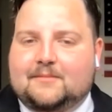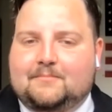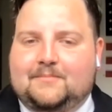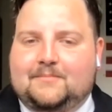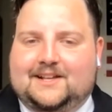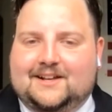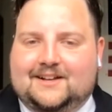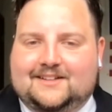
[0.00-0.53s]

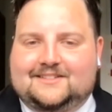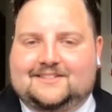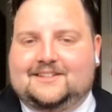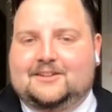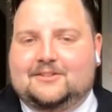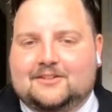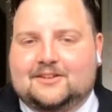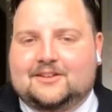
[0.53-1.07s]
because
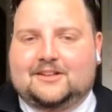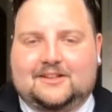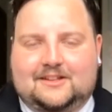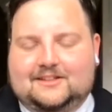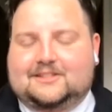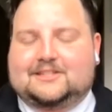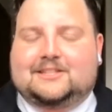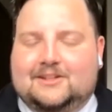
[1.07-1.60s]

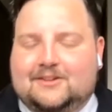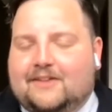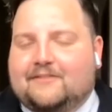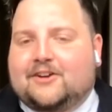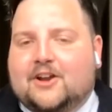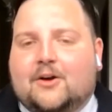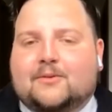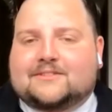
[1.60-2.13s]
you never
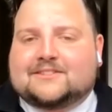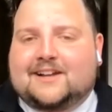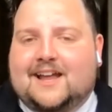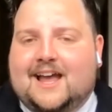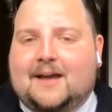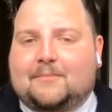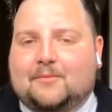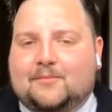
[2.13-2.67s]
know what's going to
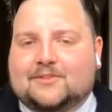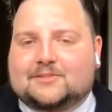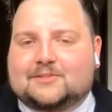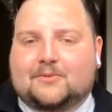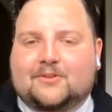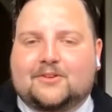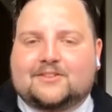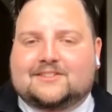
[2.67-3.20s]
happen with
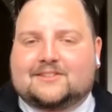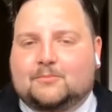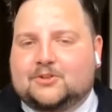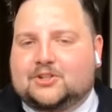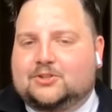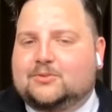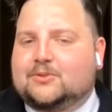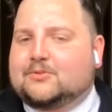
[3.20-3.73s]
sports.
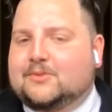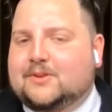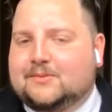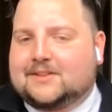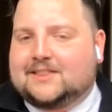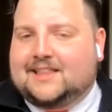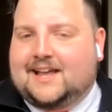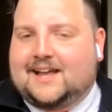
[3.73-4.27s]
Would you agree
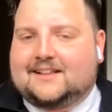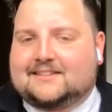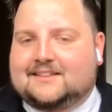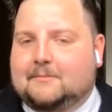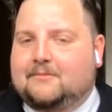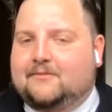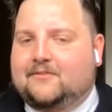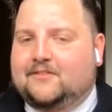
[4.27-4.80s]
with that
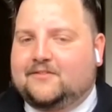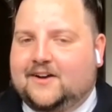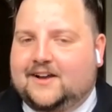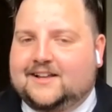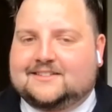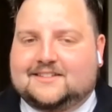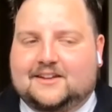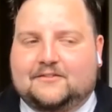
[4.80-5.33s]
type of
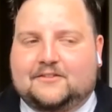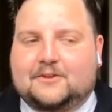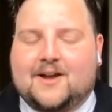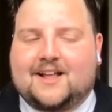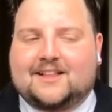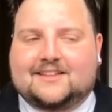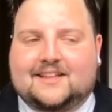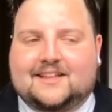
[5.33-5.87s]
advice if you
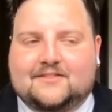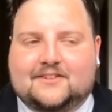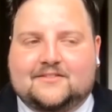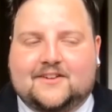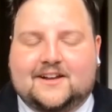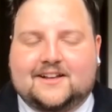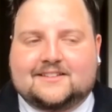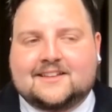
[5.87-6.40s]
had to give
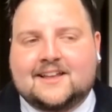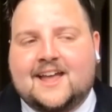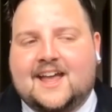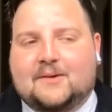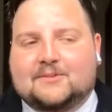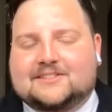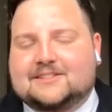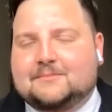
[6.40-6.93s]
advice?
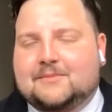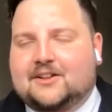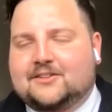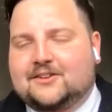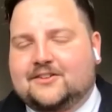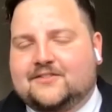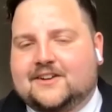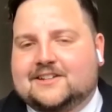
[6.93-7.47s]
What's some
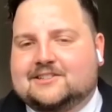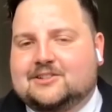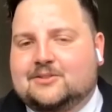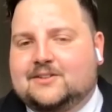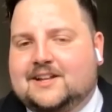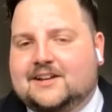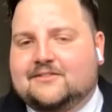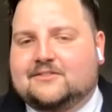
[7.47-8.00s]
other advice
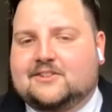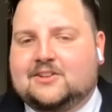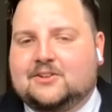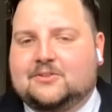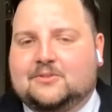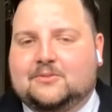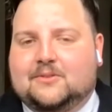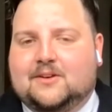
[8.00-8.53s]
you'd give
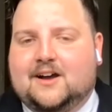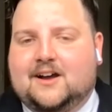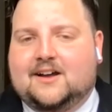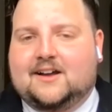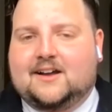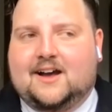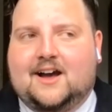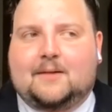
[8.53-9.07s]
to
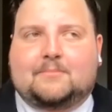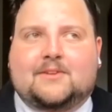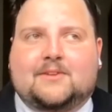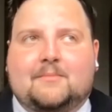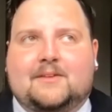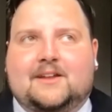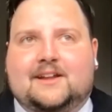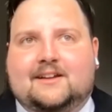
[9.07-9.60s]

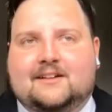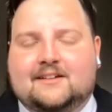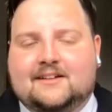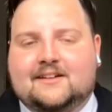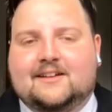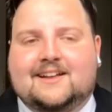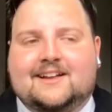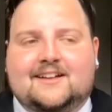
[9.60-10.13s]
upcoming
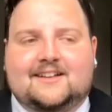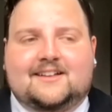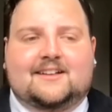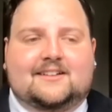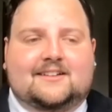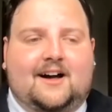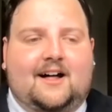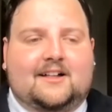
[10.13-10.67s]

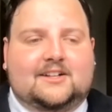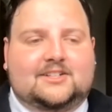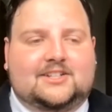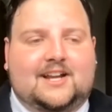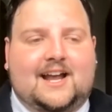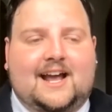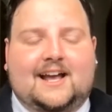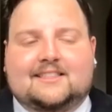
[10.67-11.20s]
college
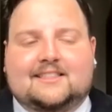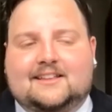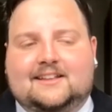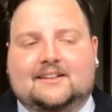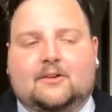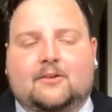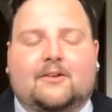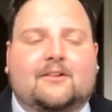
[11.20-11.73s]

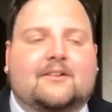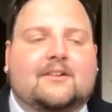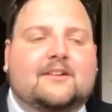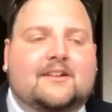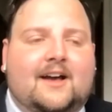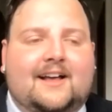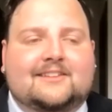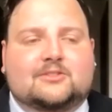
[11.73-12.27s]
athlete or
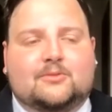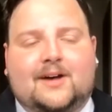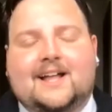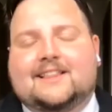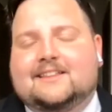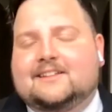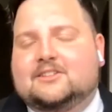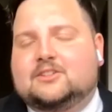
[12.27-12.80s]
high school
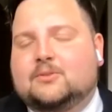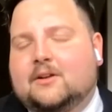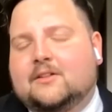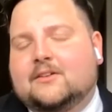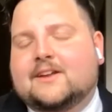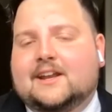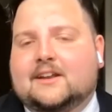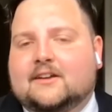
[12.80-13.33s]
athletes who are
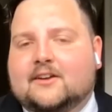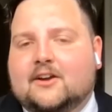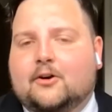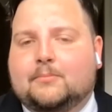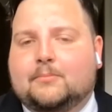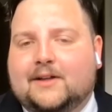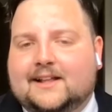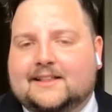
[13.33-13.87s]
looking to go
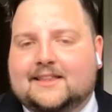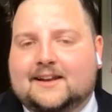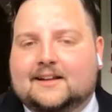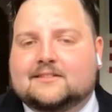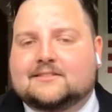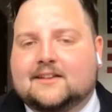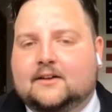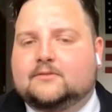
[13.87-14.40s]
play at the
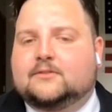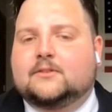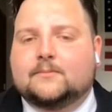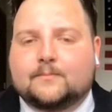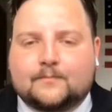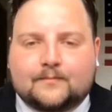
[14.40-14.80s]
next level?